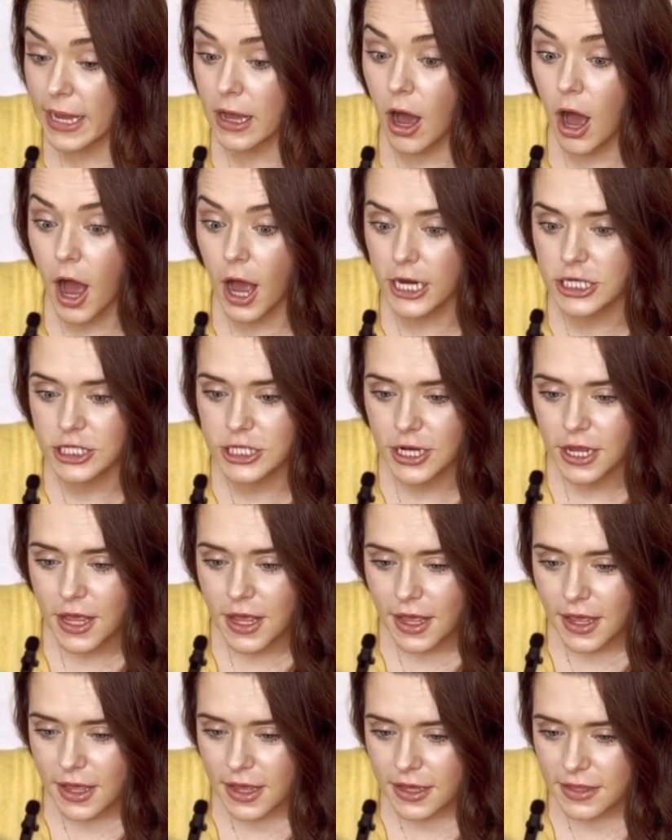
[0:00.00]
gosh,
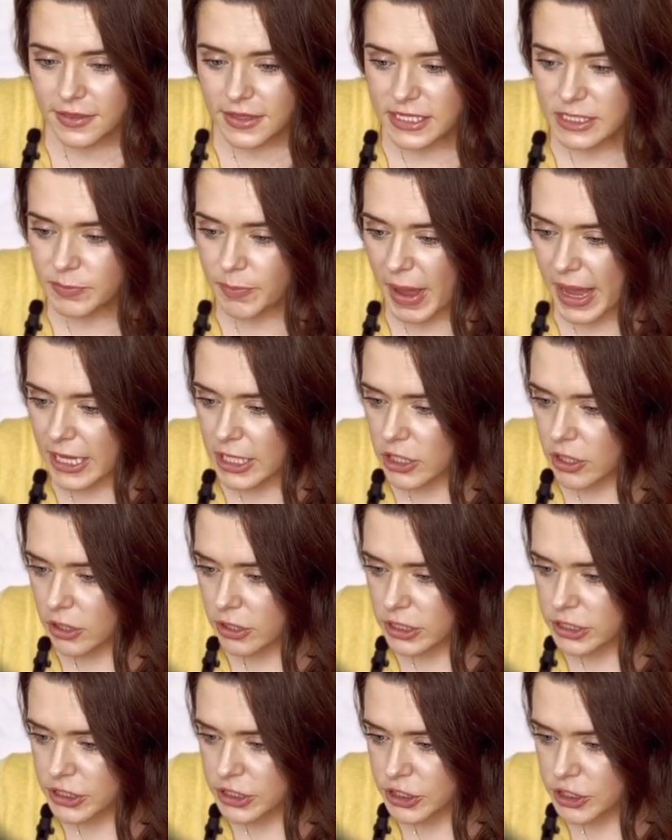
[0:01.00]
this
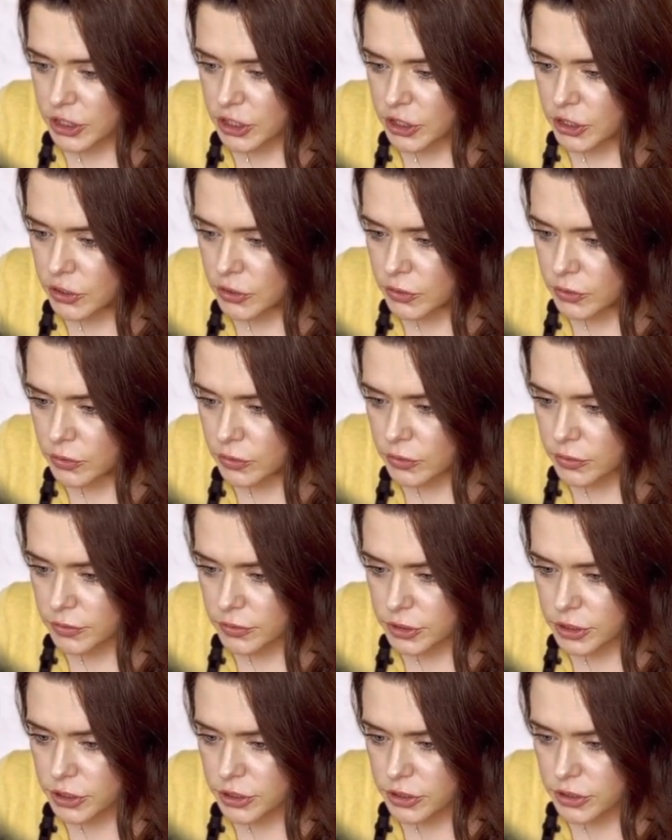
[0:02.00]
backyard is
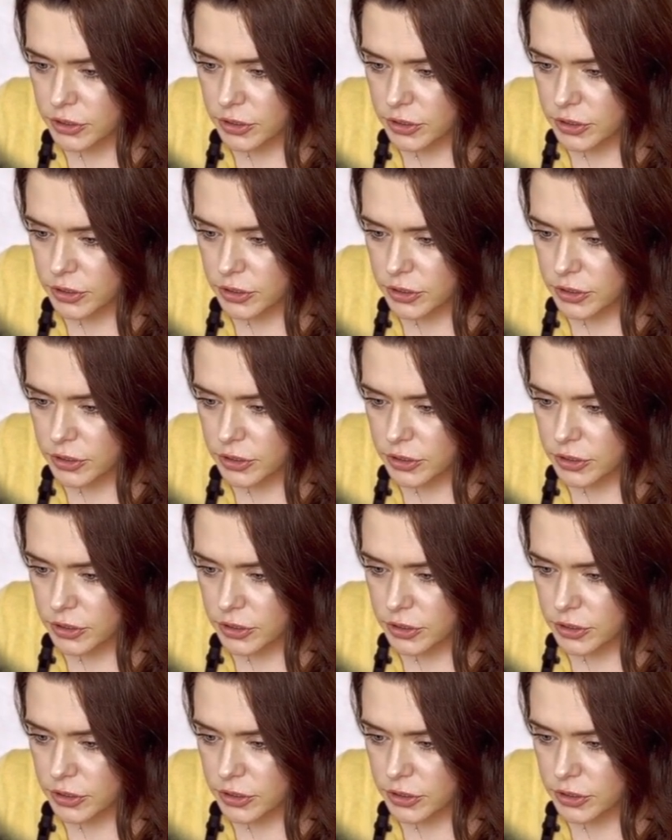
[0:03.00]
huge.